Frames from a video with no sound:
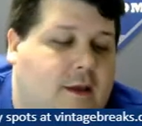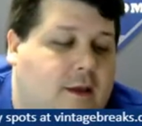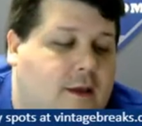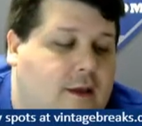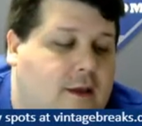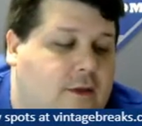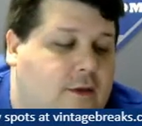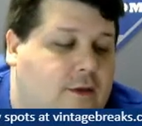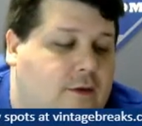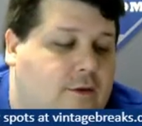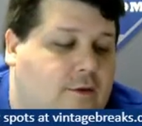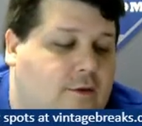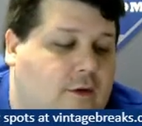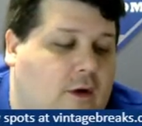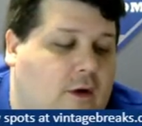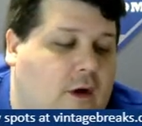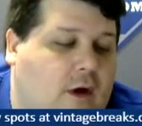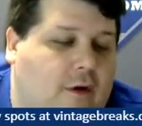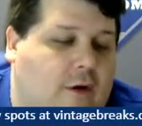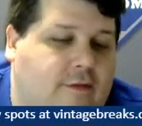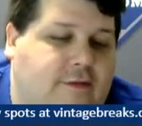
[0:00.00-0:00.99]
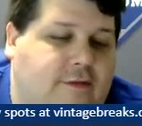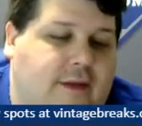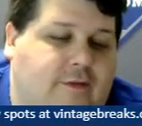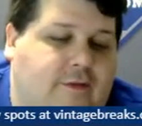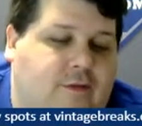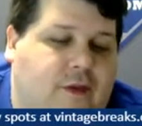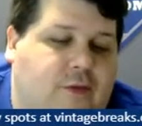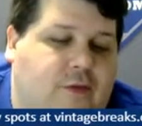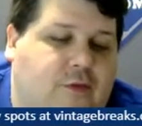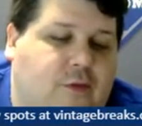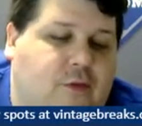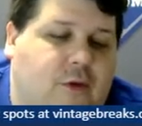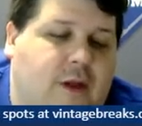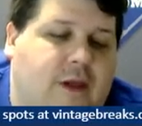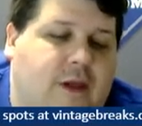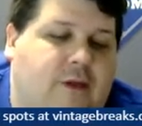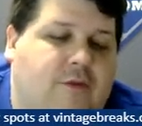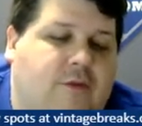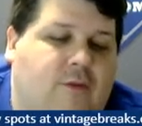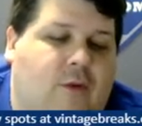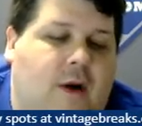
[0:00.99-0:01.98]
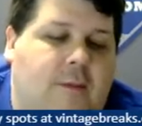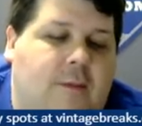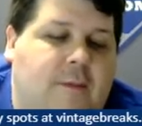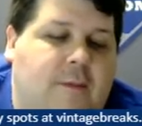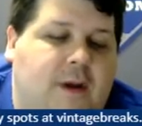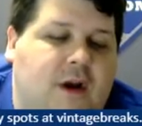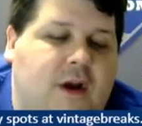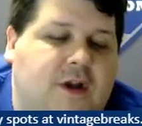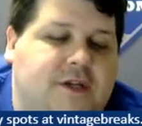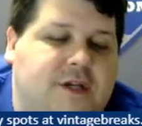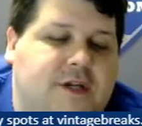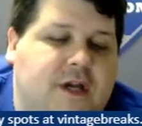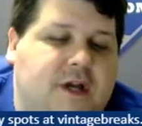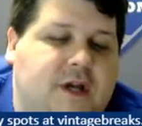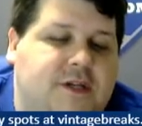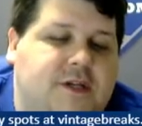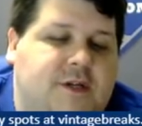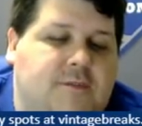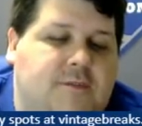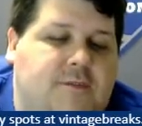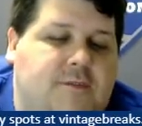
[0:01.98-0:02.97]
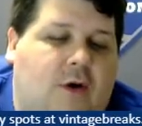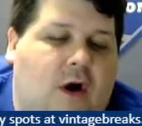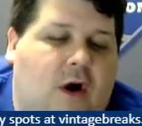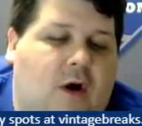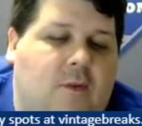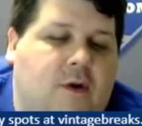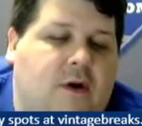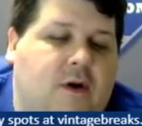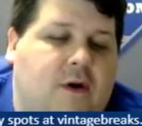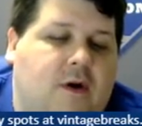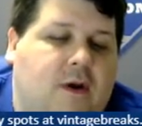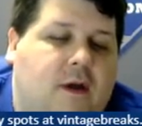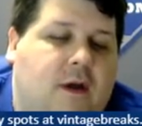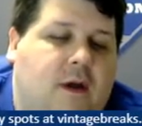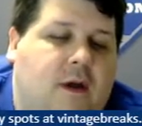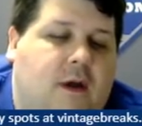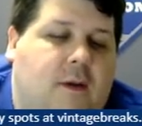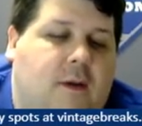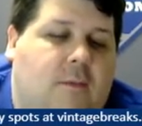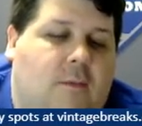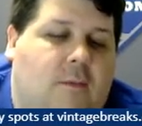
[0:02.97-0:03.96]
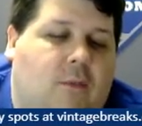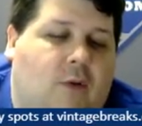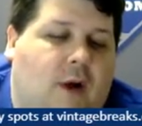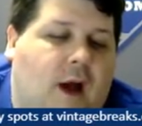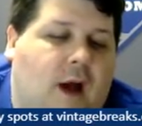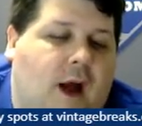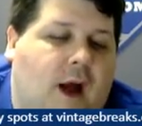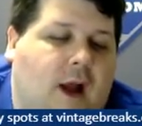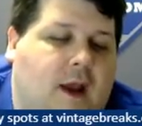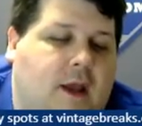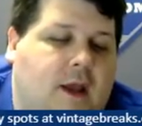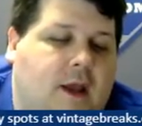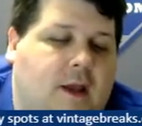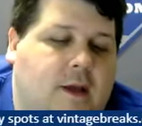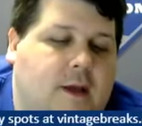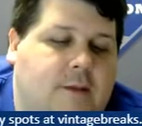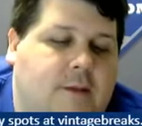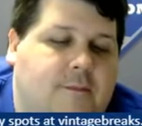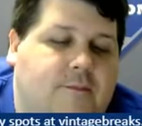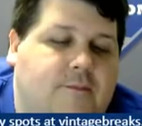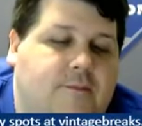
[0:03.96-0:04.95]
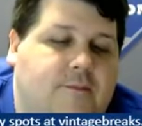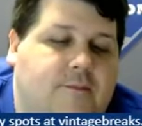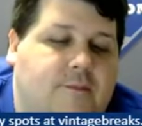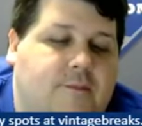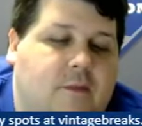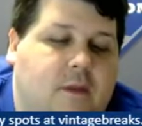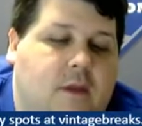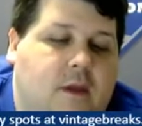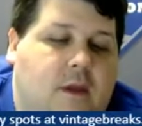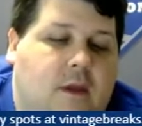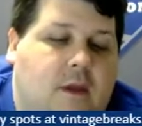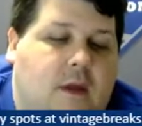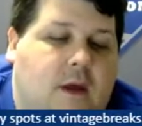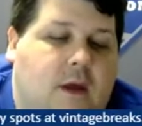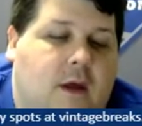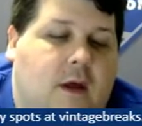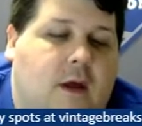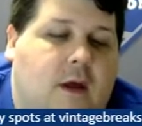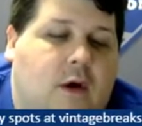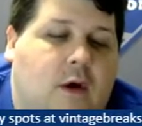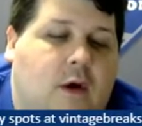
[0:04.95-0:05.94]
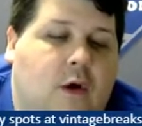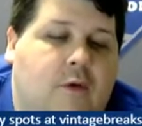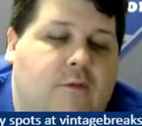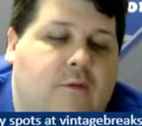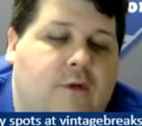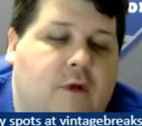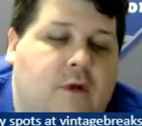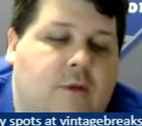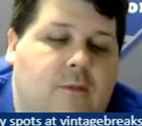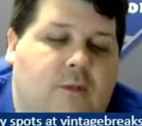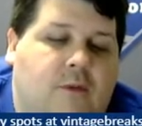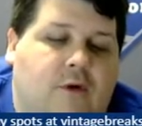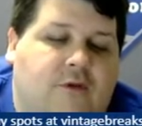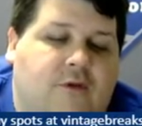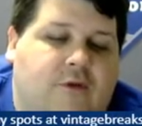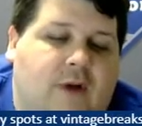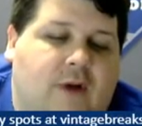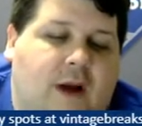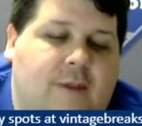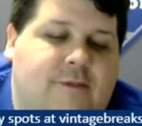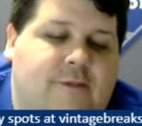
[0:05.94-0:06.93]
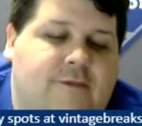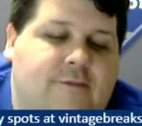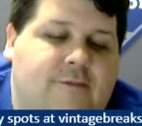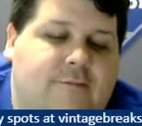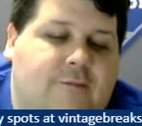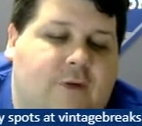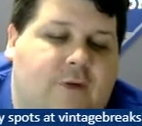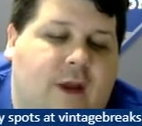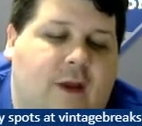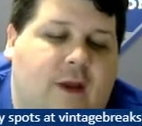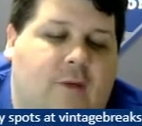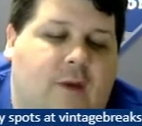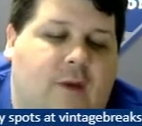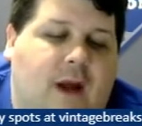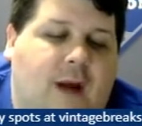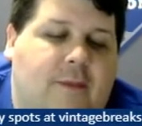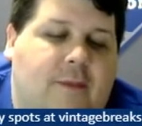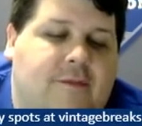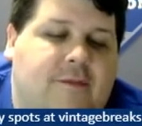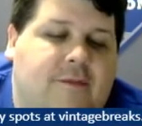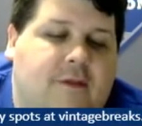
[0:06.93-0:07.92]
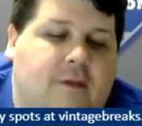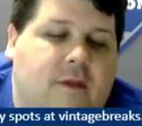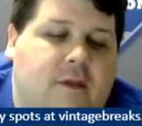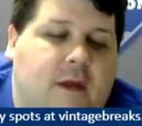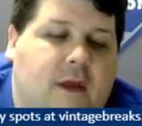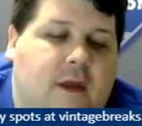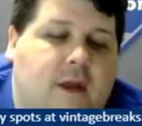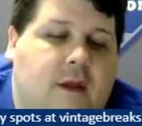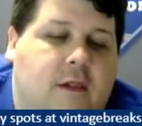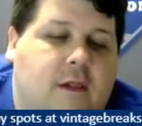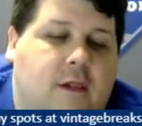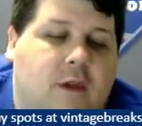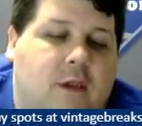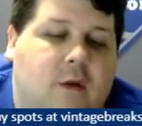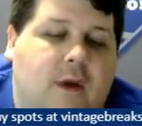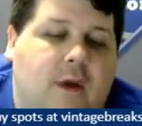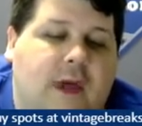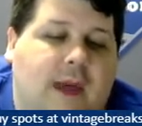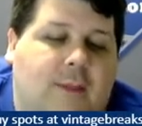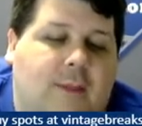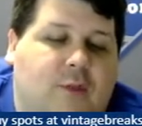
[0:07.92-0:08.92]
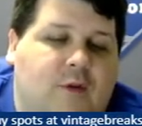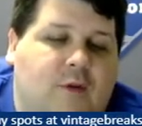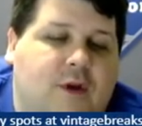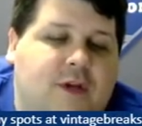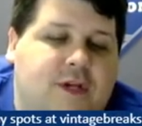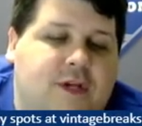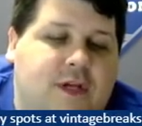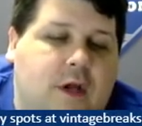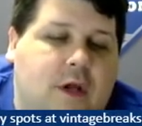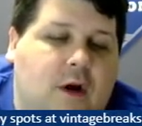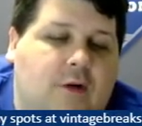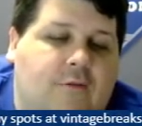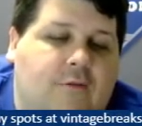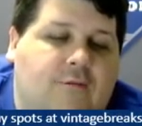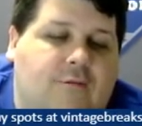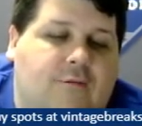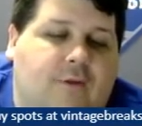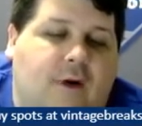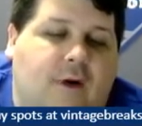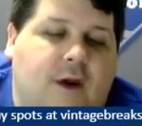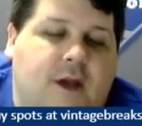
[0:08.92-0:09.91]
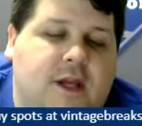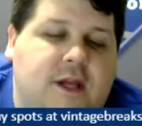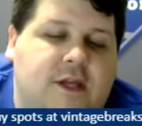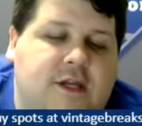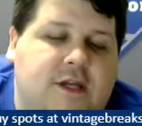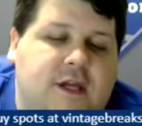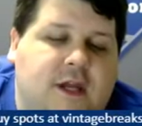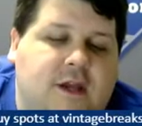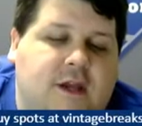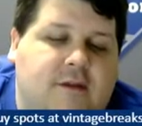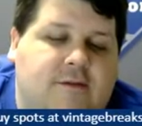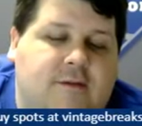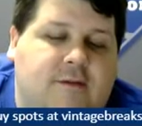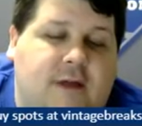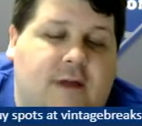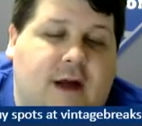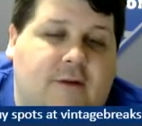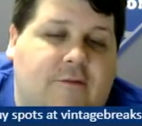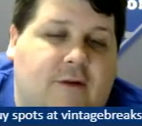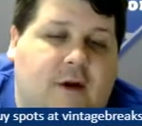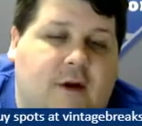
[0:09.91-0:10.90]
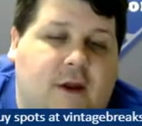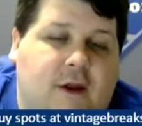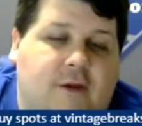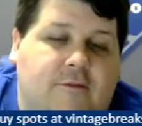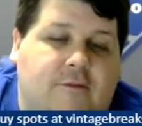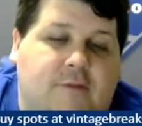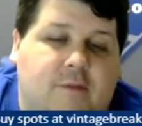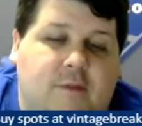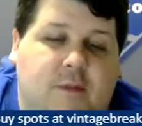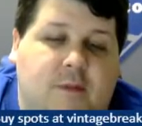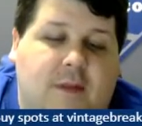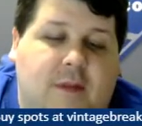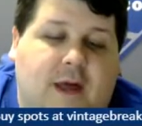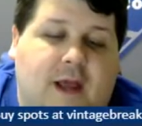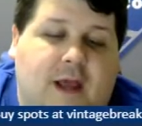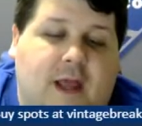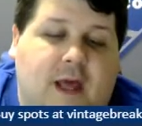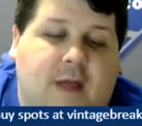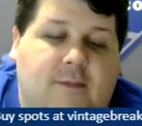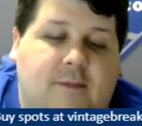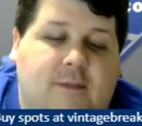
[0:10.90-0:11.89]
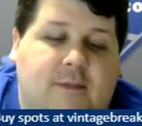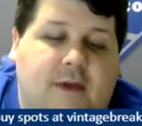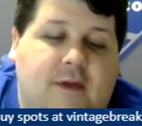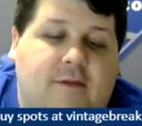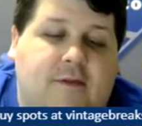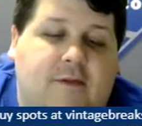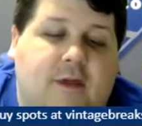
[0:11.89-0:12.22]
These are all 73s. Juan Marichal, Jim Palmer, Brock, Hoover, Brooks Robinson, Frank Robinson, Louis Aparicio, Fergie Jenkins, not Fergie from the Black Eyed Peas,